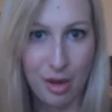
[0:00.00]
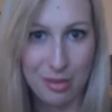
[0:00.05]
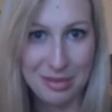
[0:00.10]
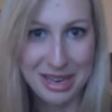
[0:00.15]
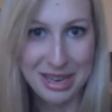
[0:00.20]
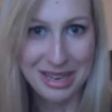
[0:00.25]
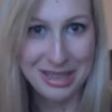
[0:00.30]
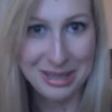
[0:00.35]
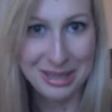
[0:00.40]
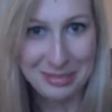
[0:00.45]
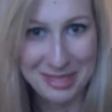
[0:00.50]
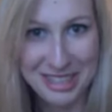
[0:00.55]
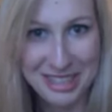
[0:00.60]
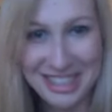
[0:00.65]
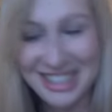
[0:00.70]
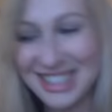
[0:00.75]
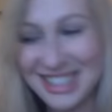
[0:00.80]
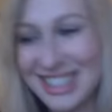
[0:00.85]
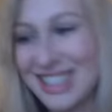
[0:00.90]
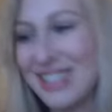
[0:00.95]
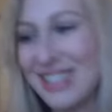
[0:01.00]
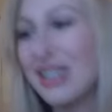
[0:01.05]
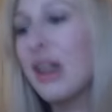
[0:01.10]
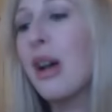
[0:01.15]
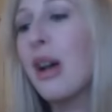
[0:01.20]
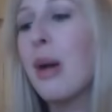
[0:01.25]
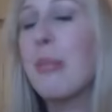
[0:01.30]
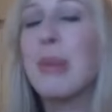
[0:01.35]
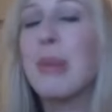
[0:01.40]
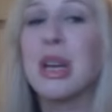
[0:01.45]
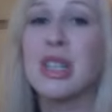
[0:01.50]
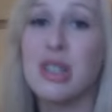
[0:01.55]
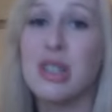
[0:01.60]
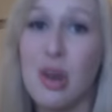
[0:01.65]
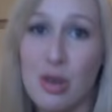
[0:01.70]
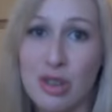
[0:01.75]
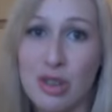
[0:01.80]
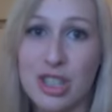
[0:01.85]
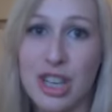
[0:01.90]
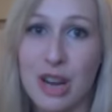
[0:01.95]
means, please do, but
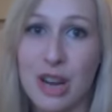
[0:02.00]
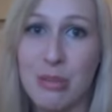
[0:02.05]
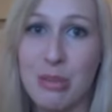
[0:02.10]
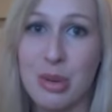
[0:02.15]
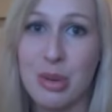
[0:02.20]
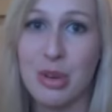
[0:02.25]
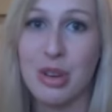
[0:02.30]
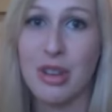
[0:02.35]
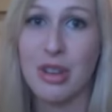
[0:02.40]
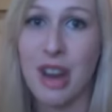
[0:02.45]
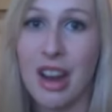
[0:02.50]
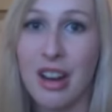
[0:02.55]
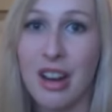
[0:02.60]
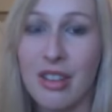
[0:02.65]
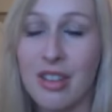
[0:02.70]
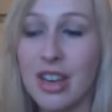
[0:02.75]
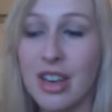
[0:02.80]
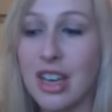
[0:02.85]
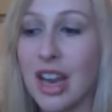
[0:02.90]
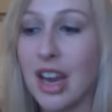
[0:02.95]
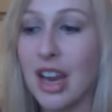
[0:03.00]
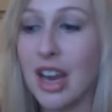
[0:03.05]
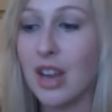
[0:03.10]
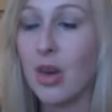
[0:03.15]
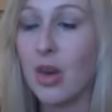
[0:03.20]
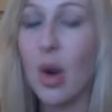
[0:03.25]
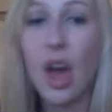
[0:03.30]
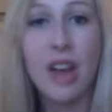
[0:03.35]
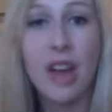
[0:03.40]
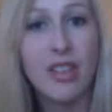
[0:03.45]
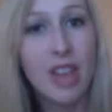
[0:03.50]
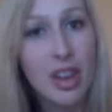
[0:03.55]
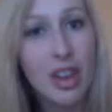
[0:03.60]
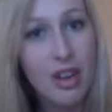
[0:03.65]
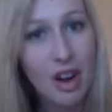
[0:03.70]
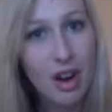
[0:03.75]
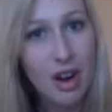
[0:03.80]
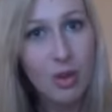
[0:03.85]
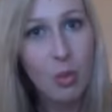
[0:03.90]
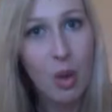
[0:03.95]
don't shampoo your hair every day. Go ahead and get your
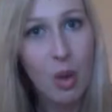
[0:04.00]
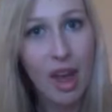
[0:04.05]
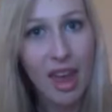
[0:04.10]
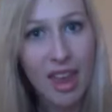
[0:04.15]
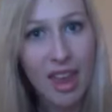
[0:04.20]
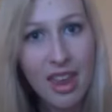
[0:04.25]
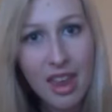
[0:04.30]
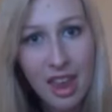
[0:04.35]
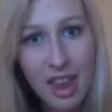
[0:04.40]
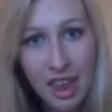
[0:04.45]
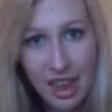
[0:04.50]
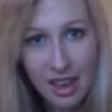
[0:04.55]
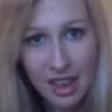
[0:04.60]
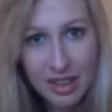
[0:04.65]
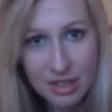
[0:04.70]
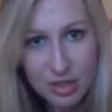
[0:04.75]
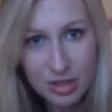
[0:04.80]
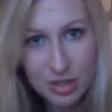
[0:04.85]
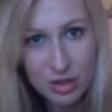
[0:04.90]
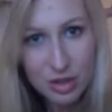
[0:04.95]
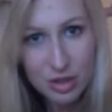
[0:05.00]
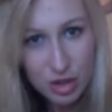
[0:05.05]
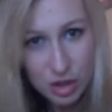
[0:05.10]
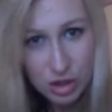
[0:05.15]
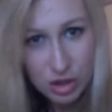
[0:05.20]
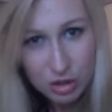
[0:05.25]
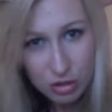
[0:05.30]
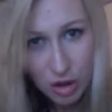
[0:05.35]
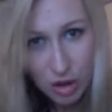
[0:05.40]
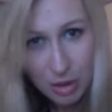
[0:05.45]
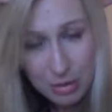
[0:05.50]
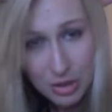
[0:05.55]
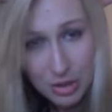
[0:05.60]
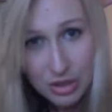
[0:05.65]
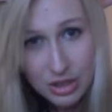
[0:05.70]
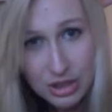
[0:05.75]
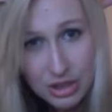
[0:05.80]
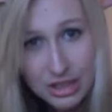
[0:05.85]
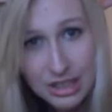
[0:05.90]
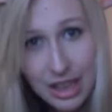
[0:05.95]
hair wet, scrub your
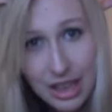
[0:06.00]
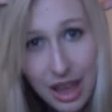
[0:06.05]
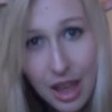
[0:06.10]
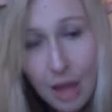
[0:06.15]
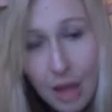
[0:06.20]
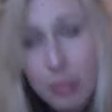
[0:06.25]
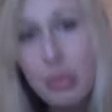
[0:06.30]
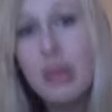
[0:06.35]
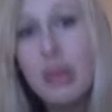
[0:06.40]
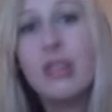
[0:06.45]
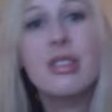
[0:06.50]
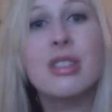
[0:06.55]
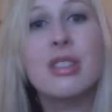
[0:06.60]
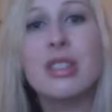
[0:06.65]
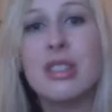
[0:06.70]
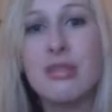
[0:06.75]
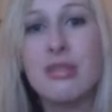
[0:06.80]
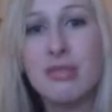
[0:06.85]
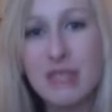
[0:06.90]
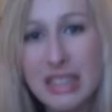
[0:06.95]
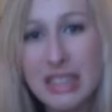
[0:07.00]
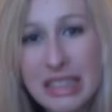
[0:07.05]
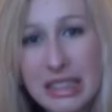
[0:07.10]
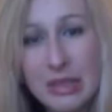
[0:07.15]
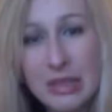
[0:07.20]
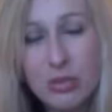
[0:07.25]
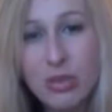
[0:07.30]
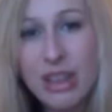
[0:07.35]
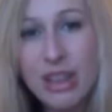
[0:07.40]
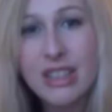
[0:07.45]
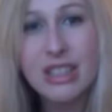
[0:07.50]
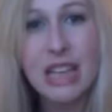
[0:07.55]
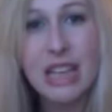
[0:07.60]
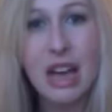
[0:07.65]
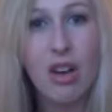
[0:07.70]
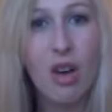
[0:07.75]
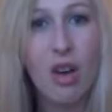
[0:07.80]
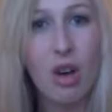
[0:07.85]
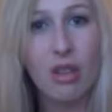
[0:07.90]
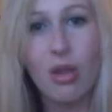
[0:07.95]
scalp, rinse
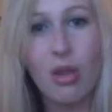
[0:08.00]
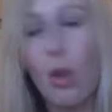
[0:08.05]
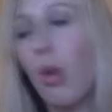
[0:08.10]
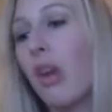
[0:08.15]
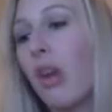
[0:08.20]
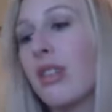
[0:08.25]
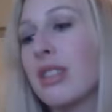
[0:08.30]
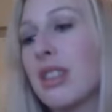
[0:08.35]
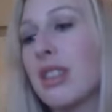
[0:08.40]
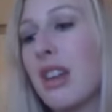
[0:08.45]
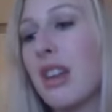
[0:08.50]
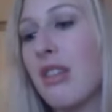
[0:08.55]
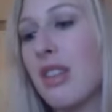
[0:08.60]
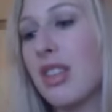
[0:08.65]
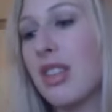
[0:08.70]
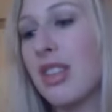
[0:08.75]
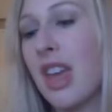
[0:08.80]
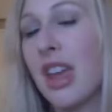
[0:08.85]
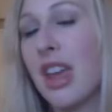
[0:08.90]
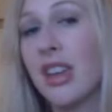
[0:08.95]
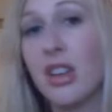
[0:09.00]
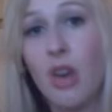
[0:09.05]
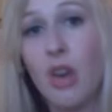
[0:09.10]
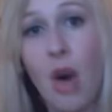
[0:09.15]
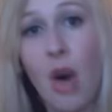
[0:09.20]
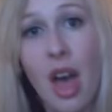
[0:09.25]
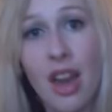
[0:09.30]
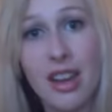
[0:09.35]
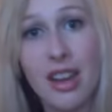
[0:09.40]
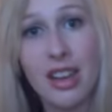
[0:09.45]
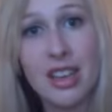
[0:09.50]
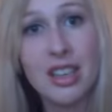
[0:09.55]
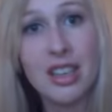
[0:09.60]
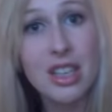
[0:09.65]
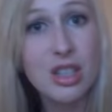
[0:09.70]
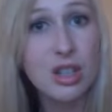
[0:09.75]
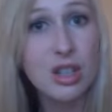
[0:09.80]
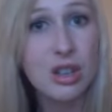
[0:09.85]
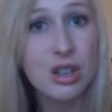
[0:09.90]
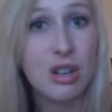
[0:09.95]
out all the oils and everything, go ahead and
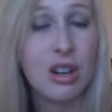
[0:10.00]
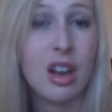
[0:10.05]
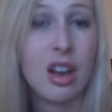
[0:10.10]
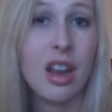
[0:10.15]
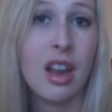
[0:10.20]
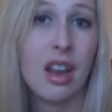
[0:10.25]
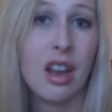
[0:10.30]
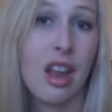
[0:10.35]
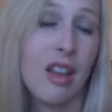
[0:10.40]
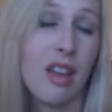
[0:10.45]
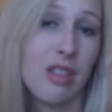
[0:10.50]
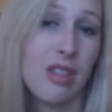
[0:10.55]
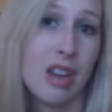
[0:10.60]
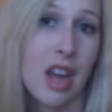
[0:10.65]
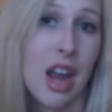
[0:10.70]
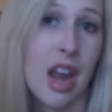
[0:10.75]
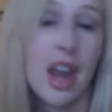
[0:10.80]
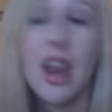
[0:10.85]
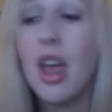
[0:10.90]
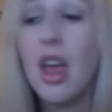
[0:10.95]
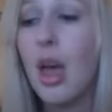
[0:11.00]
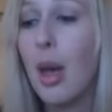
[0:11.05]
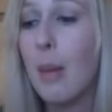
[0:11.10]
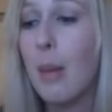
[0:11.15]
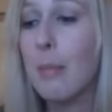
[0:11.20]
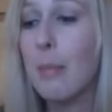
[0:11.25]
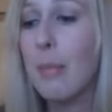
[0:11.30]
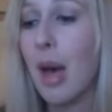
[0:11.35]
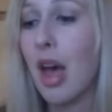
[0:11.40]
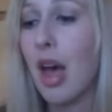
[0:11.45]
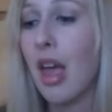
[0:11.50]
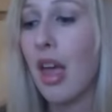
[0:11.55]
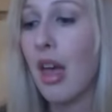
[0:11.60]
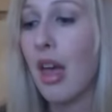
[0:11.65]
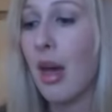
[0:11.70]
conditioner it every day, but